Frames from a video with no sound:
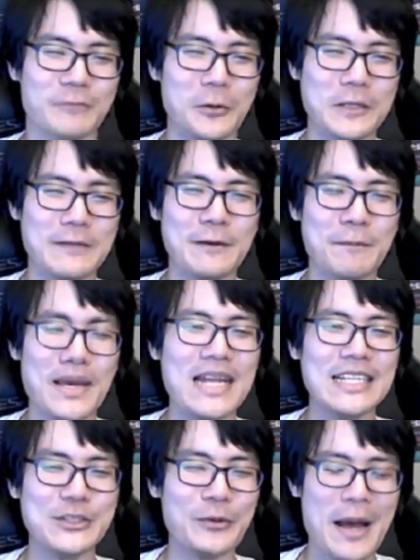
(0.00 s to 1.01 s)
giving
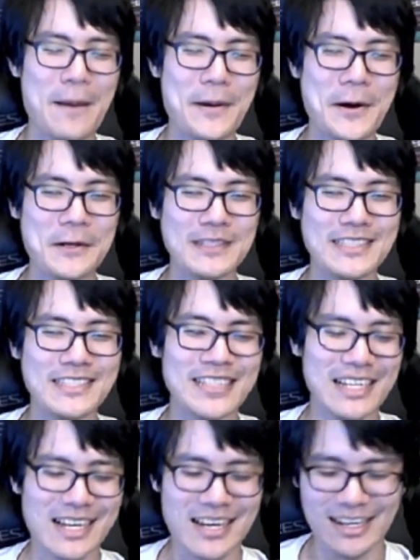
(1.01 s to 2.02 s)
pity to my opponents.
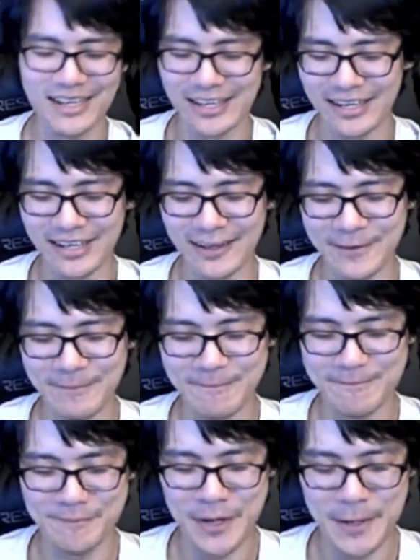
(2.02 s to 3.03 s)

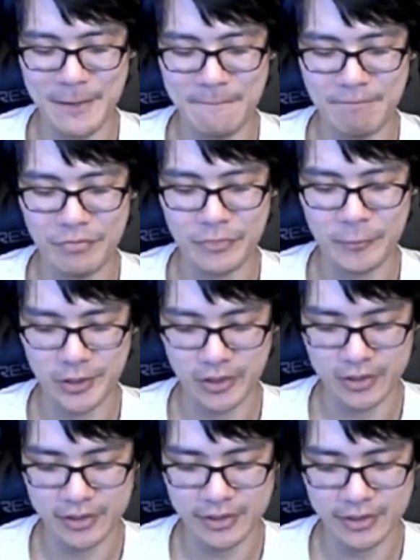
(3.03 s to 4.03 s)
But
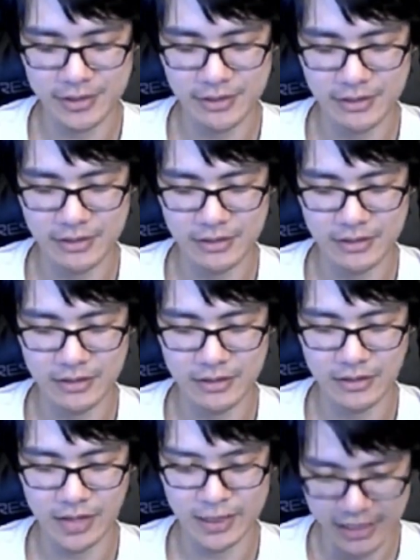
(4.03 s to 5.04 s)
regardless,
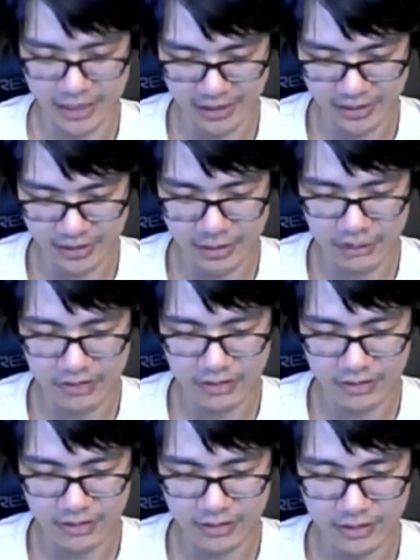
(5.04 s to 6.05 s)
again,
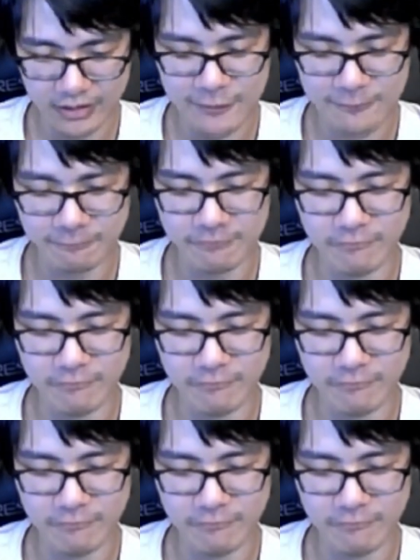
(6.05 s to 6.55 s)
it just,